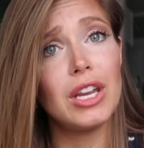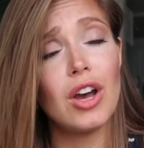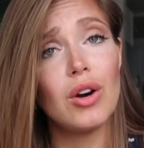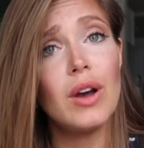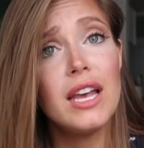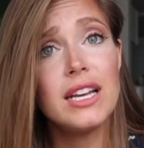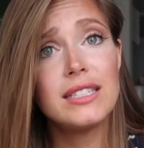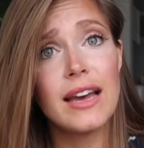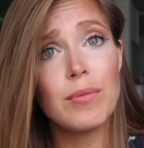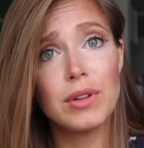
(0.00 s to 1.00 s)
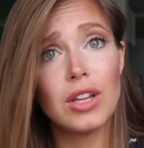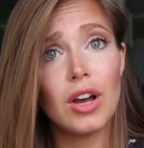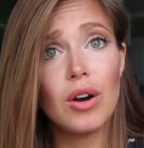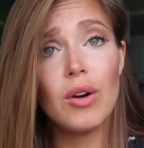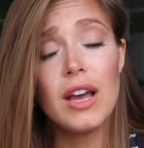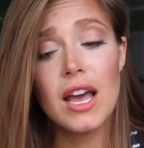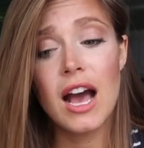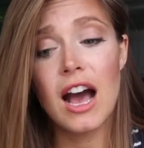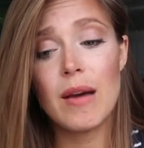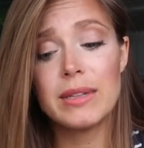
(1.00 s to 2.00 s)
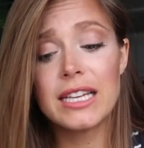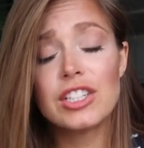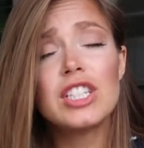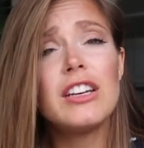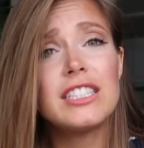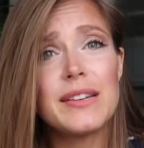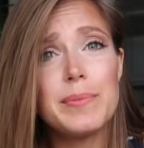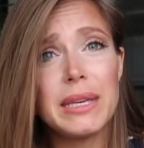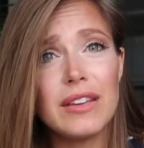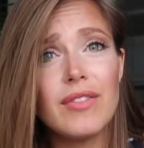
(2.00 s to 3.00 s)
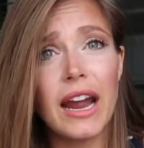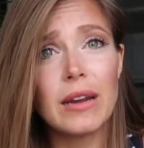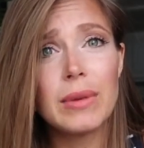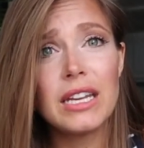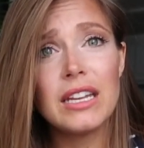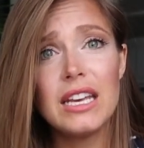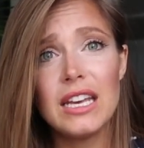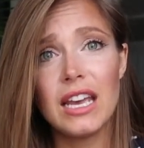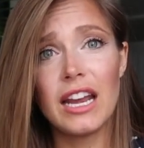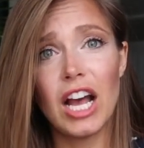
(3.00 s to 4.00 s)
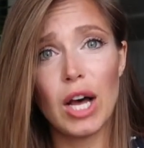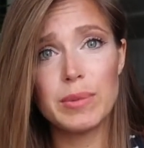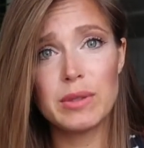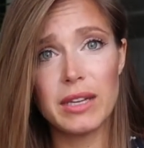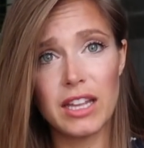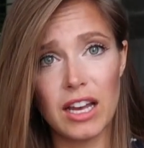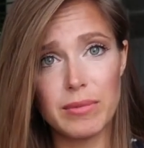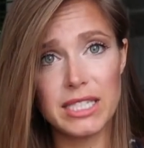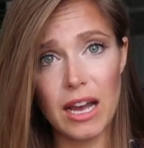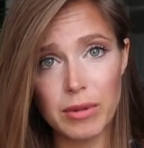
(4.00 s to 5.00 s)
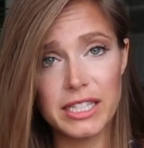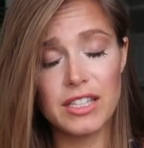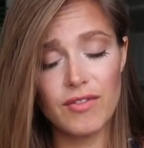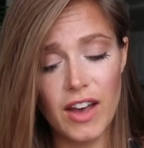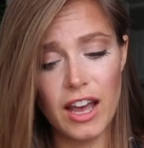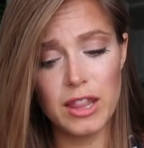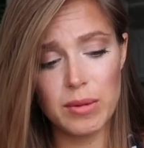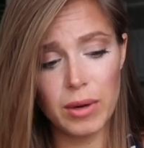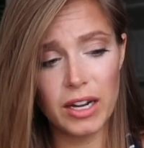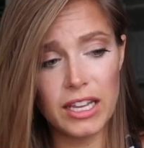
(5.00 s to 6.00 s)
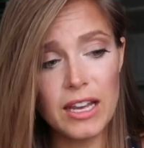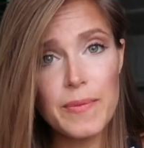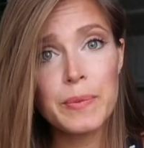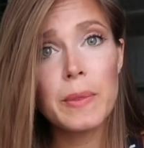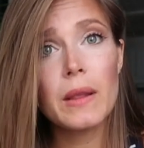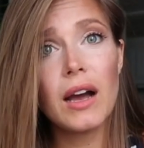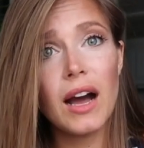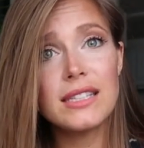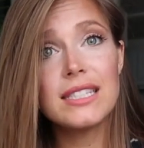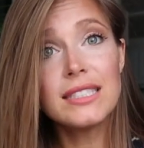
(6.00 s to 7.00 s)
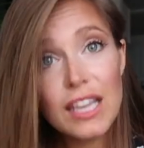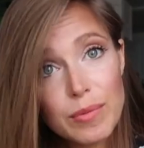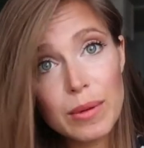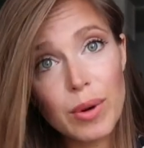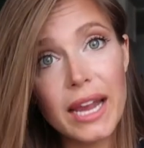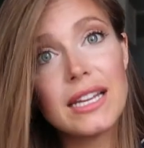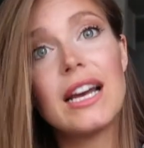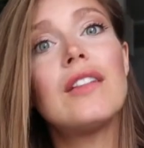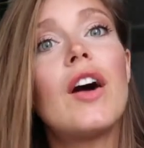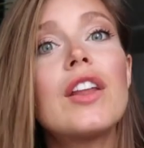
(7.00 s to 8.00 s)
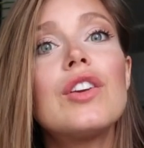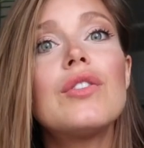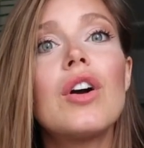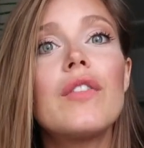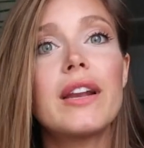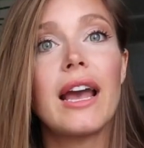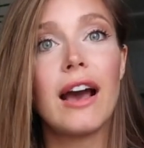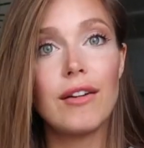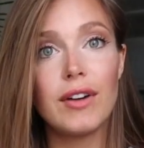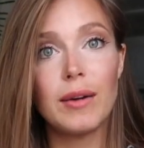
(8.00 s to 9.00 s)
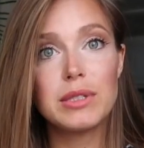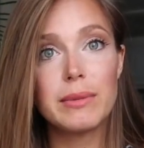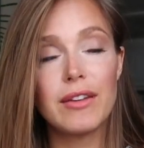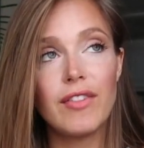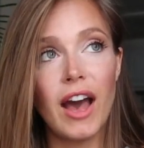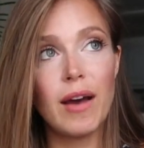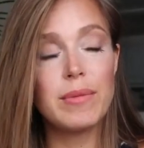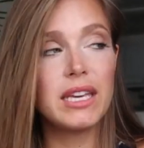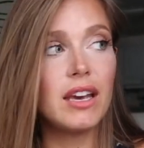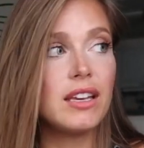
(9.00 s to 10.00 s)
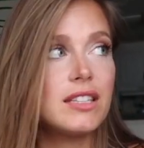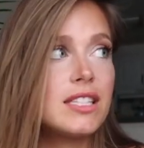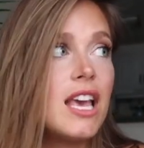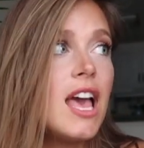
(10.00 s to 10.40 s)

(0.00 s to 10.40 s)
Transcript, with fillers: me know down below. It's a B vitamin, and it helps with metabolizing fat in the body. Since I've been pregnant, a lot of you know that I have upped my fat because